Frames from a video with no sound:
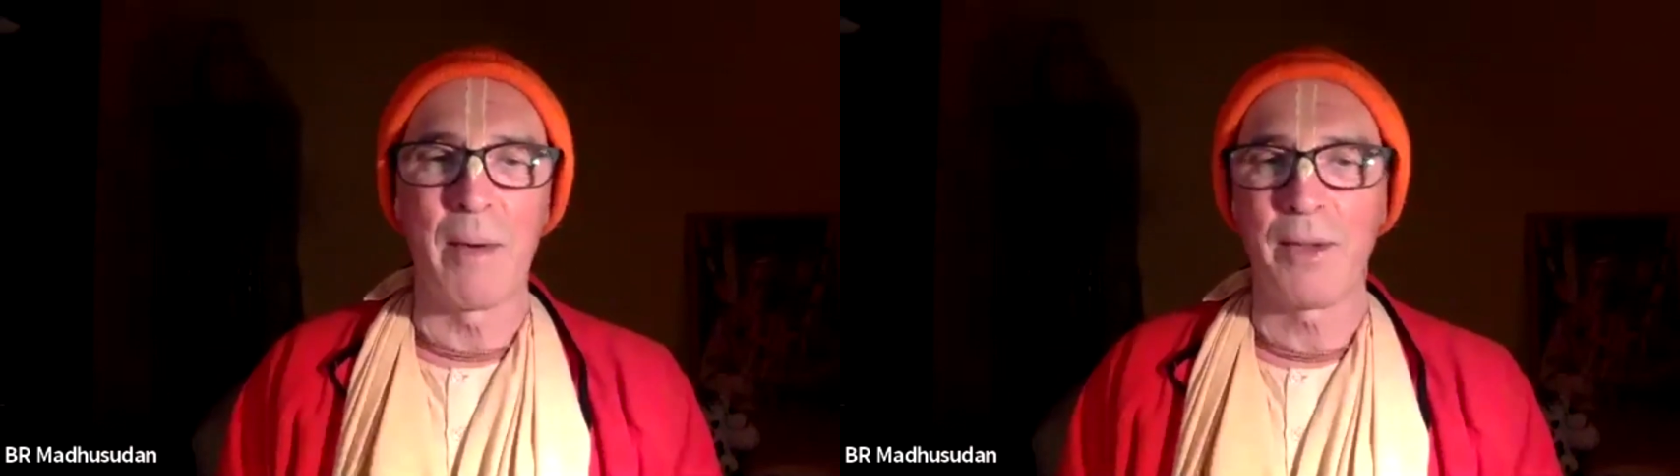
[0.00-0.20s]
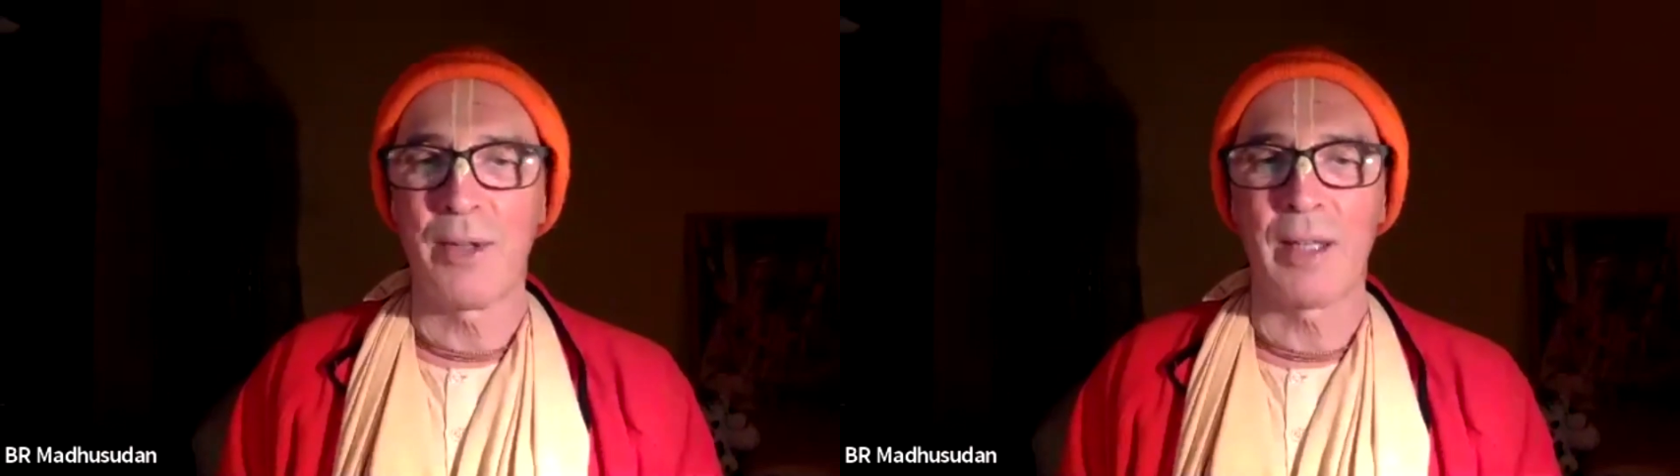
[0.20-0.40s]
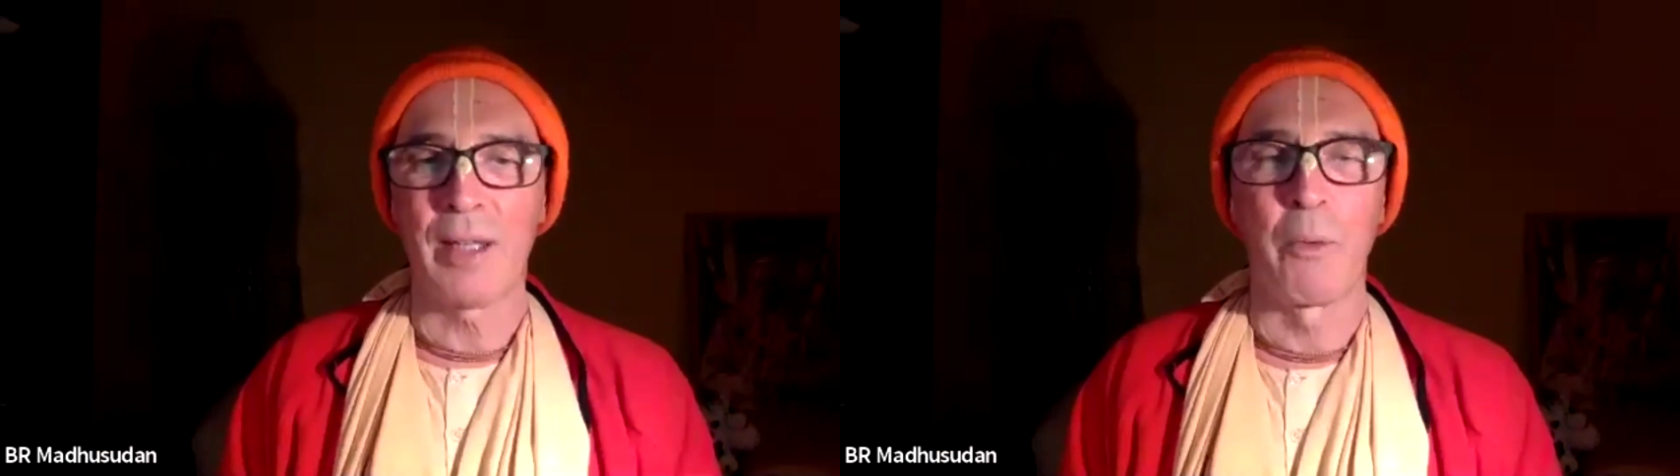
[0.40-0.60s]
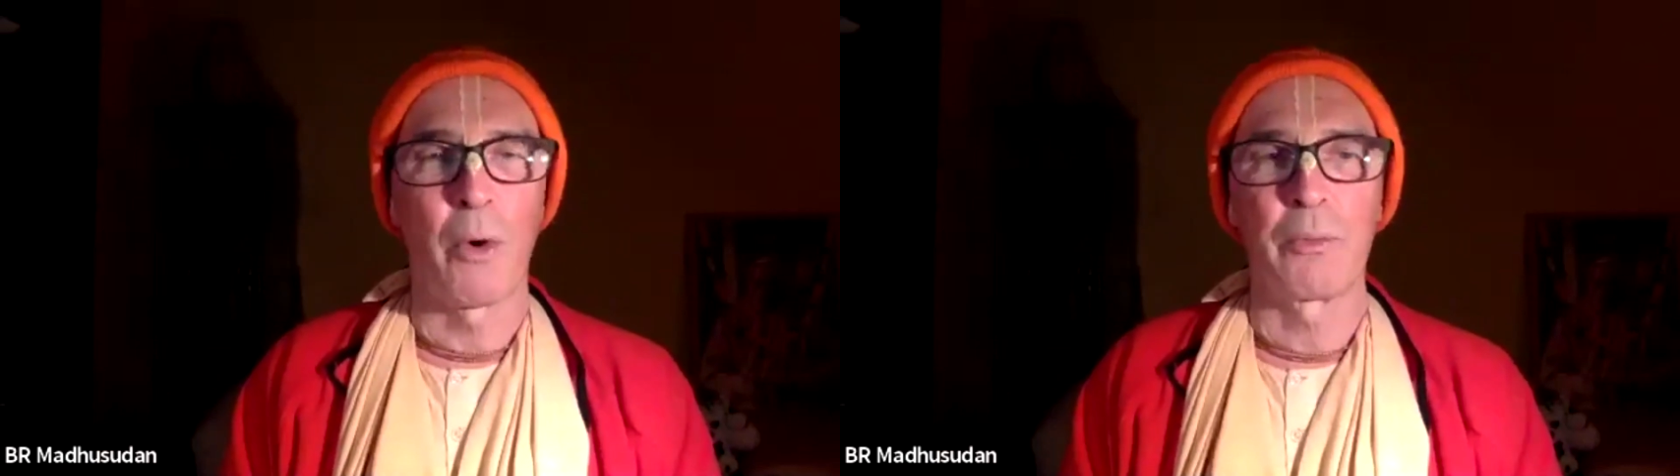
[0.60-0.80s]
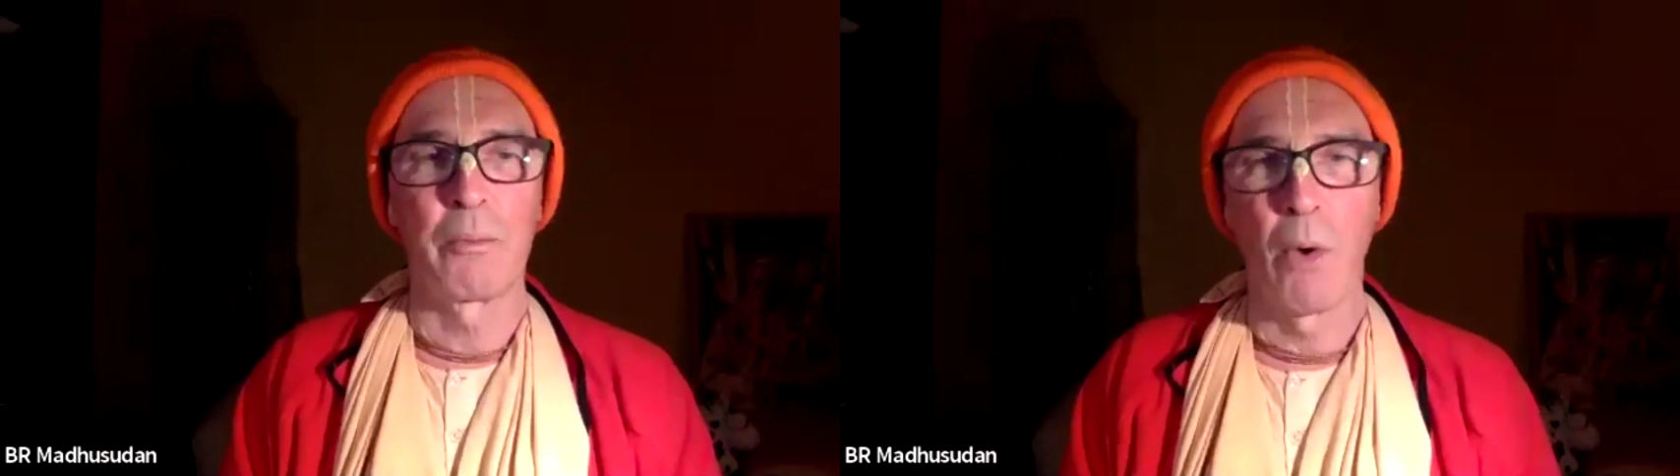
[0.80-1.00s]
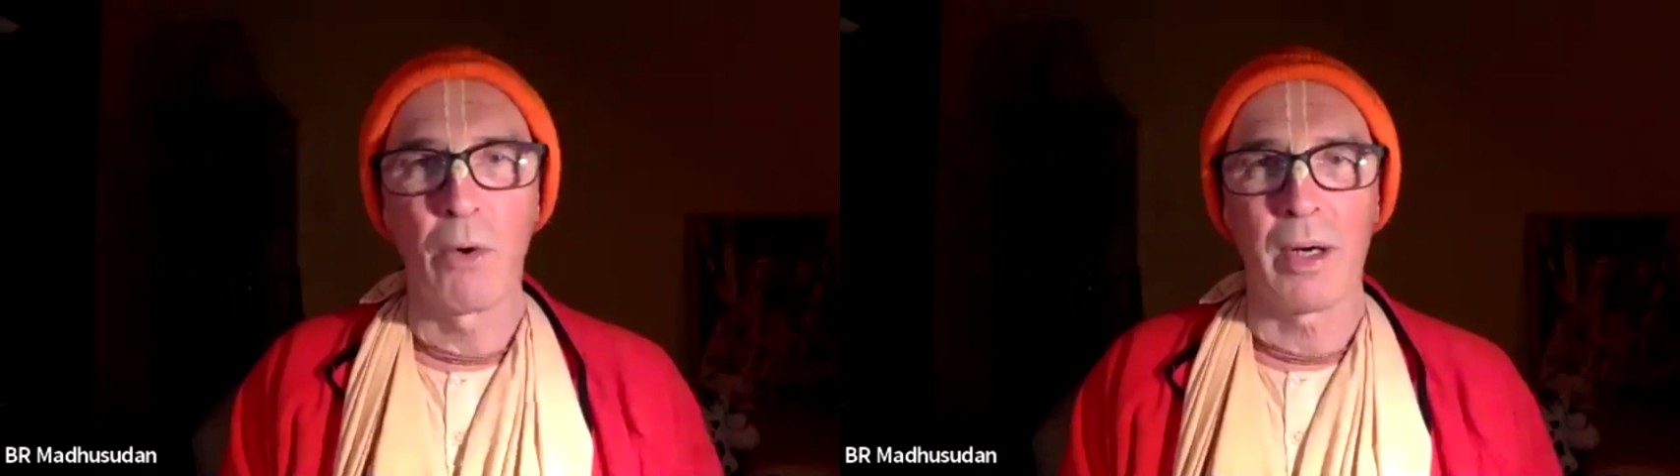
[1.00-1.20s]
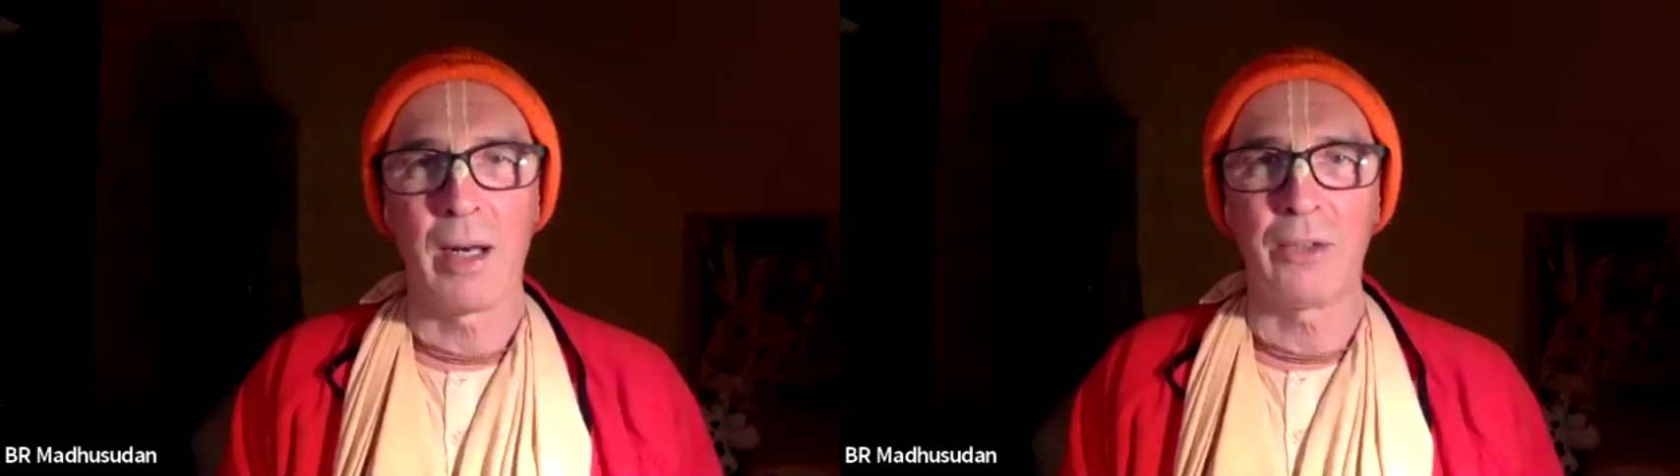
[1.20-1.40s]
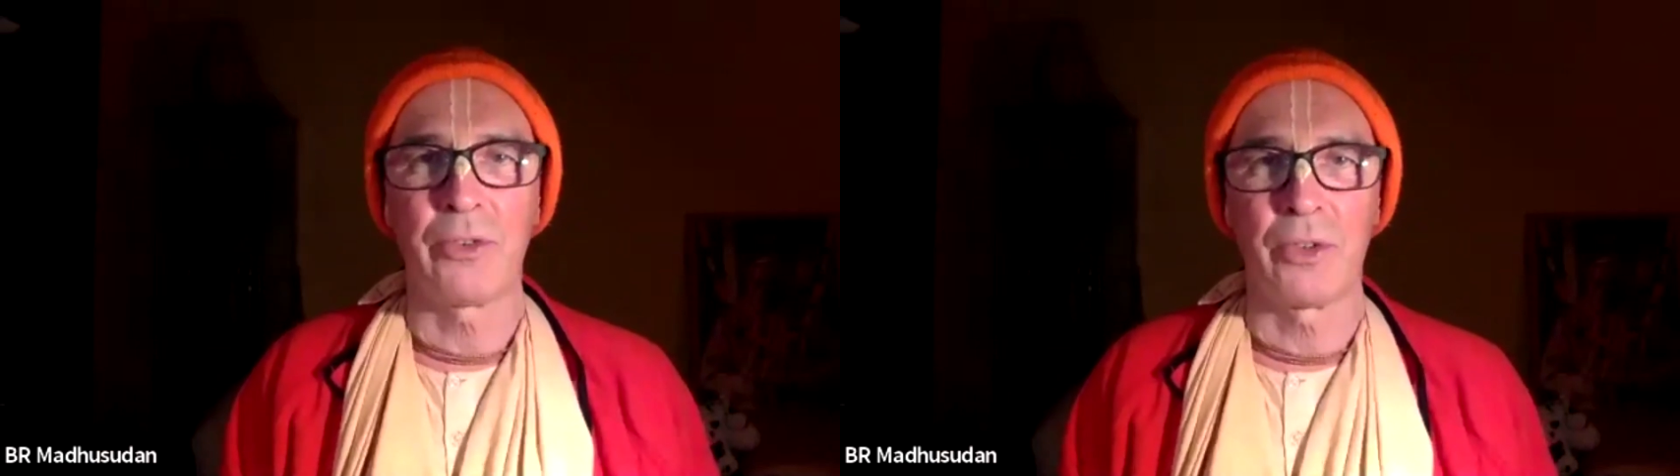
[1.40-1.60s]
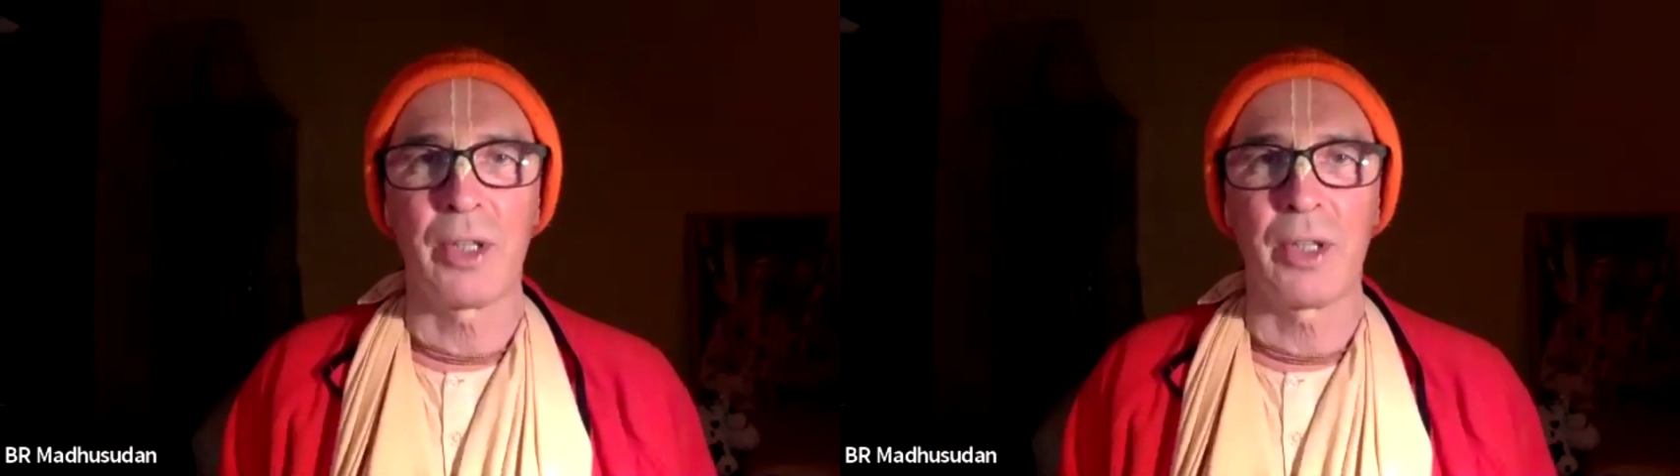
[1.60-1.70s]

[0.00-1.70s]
I think that was more or less the